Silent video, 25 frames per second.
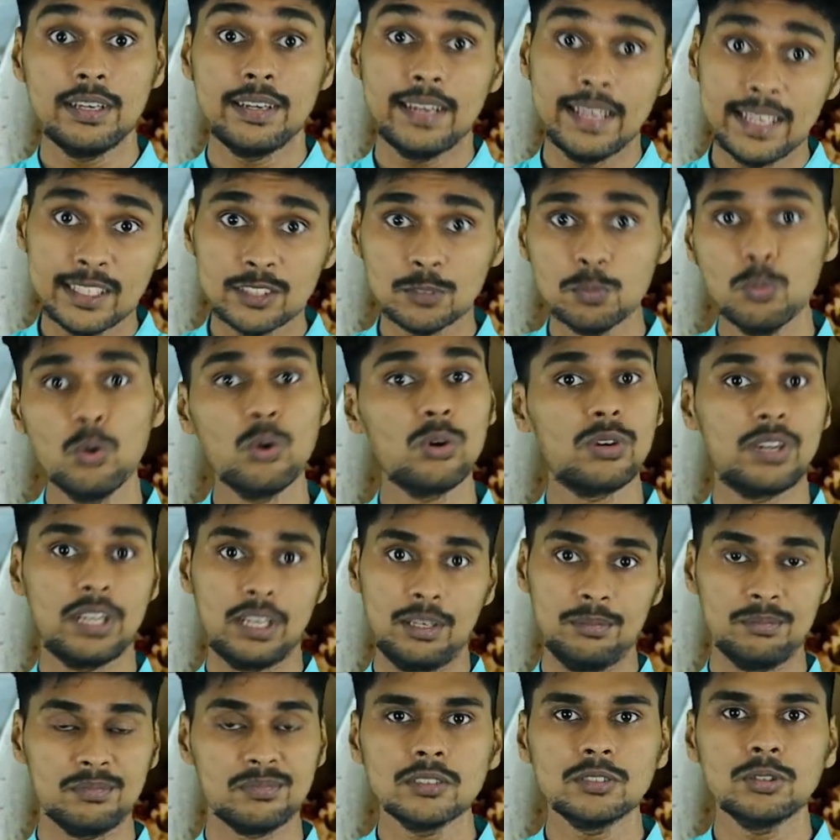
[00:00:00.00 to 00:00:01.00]
takes more
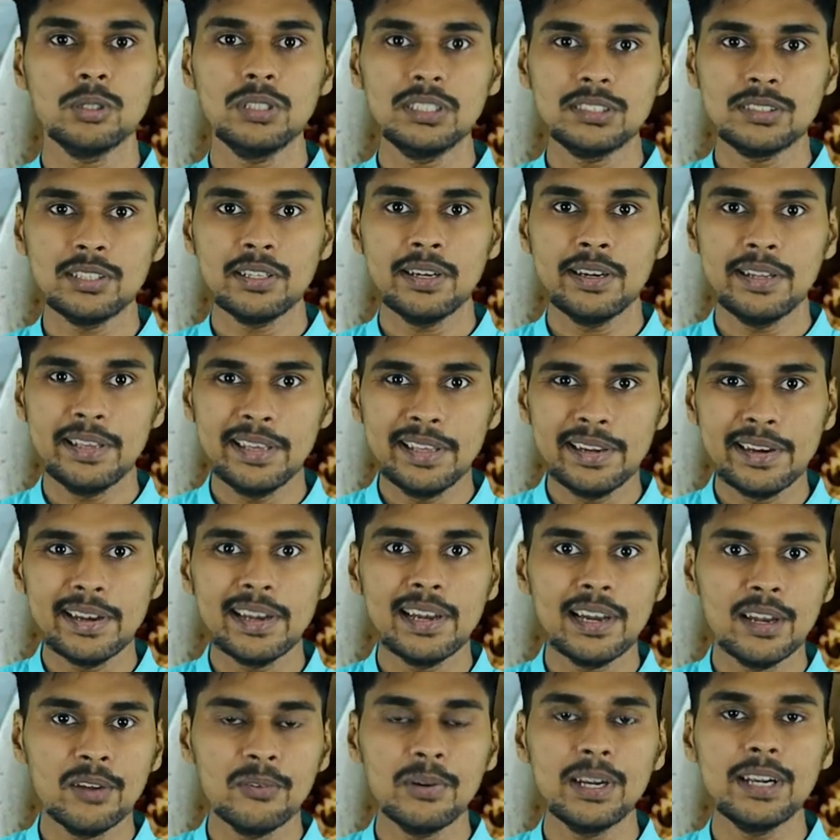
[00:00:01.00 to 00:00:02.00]
time. So it's an
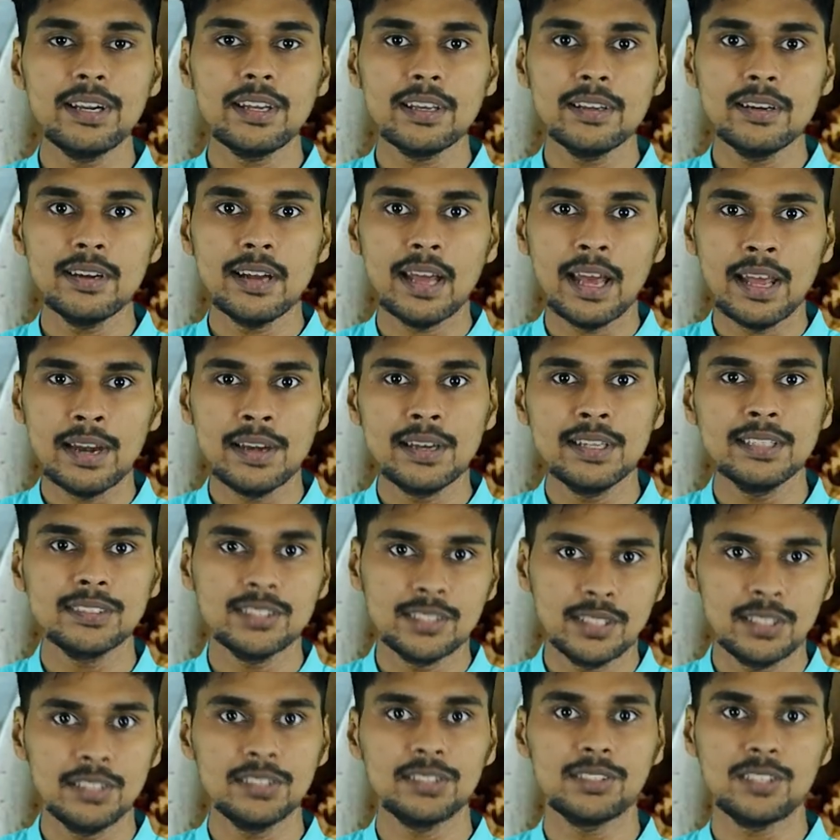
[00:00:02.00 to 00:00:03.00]
irrelevant and
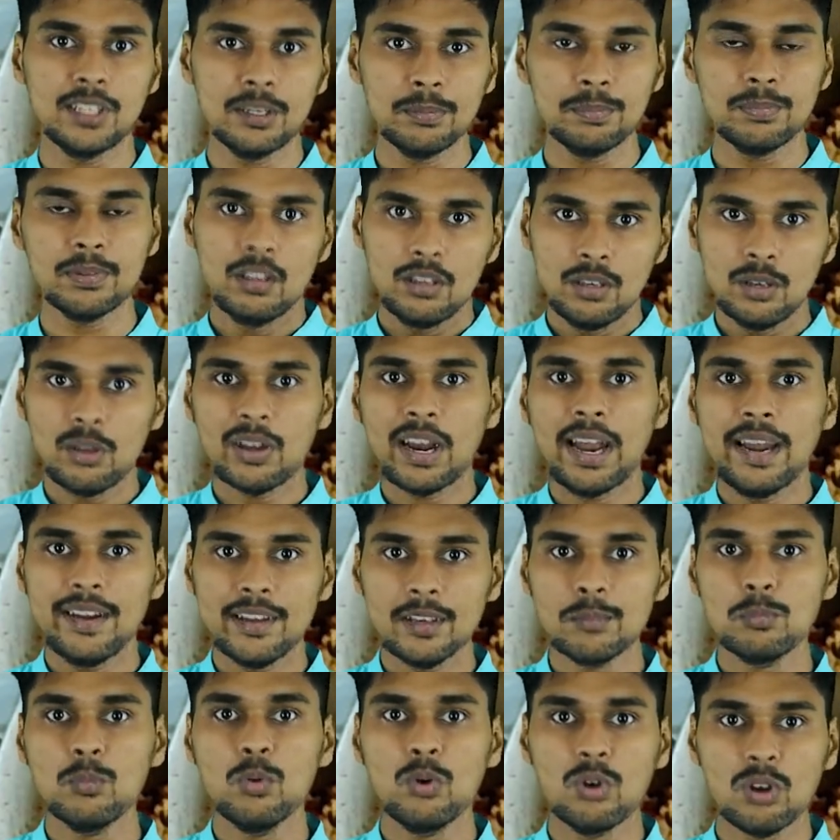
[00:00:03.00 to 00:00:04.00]
unnecessary step. You are
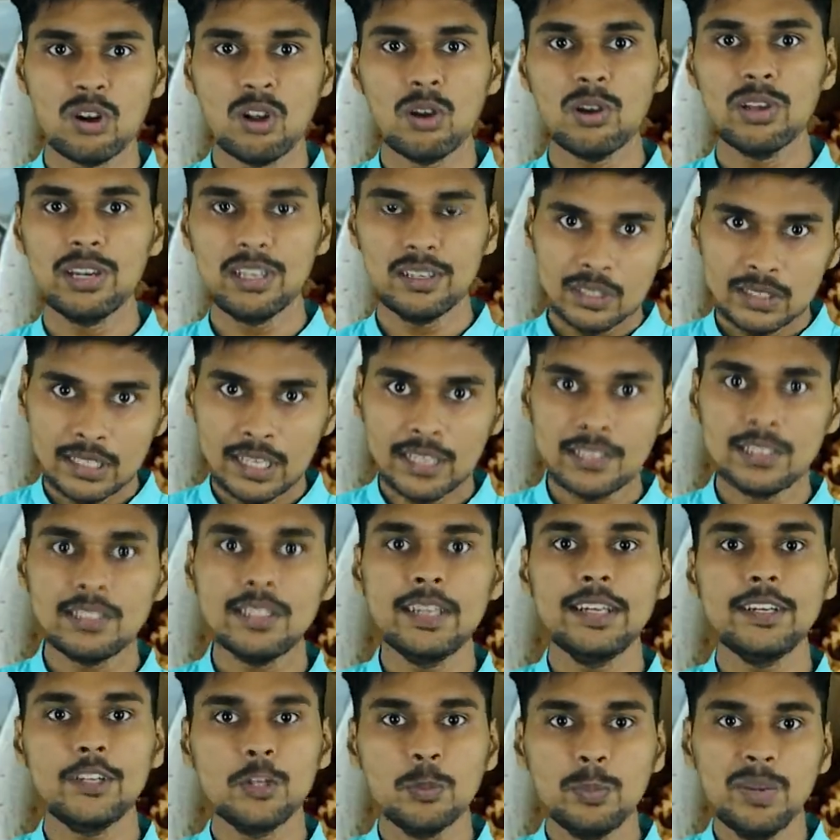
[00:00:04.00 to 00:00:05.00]
adding more oil that
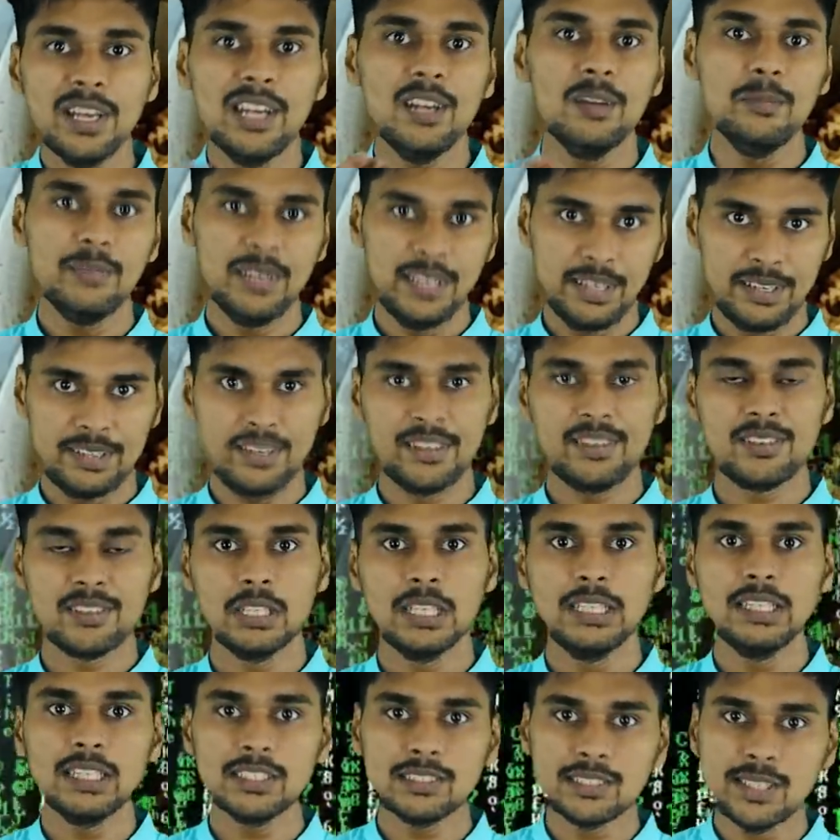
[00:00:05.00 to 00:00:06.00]
need to be eliminated.
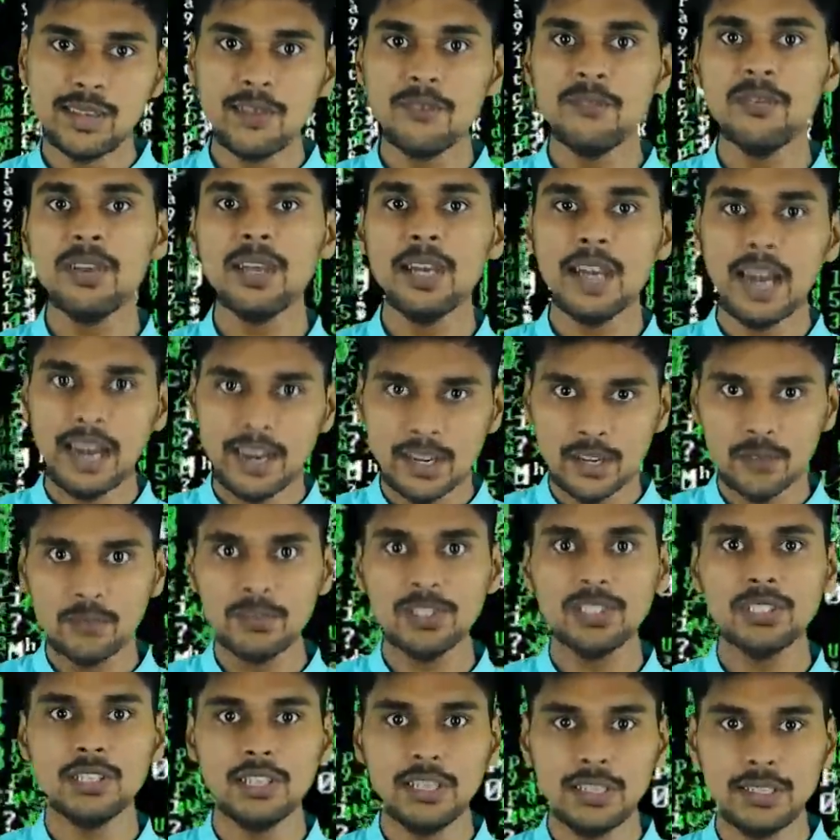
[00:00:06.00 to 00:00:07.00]
In the same way in
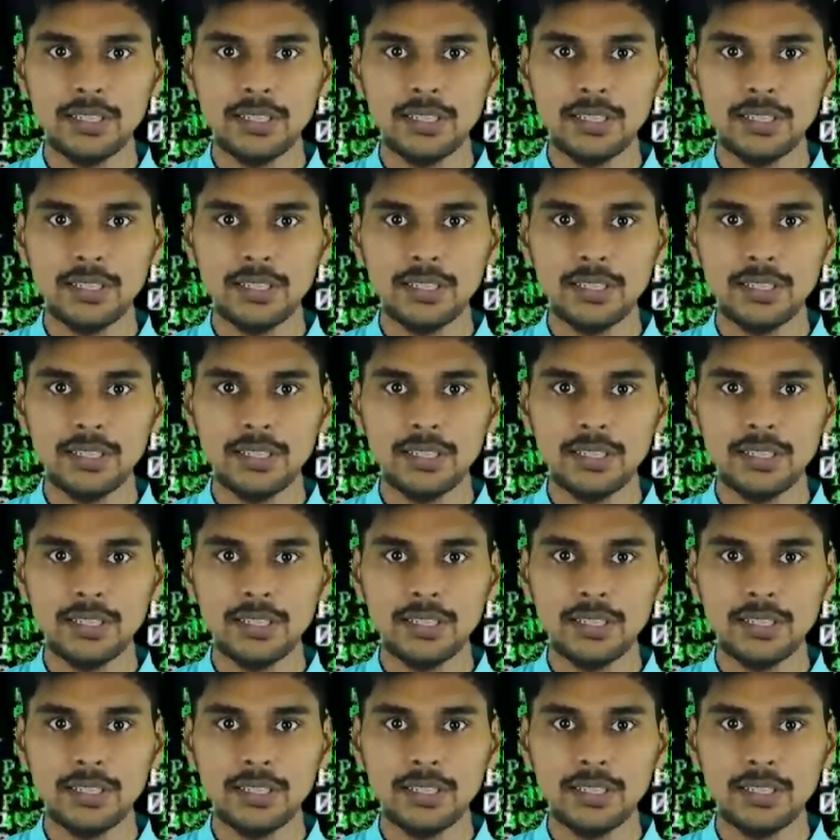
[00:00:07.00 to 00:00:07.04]
artificial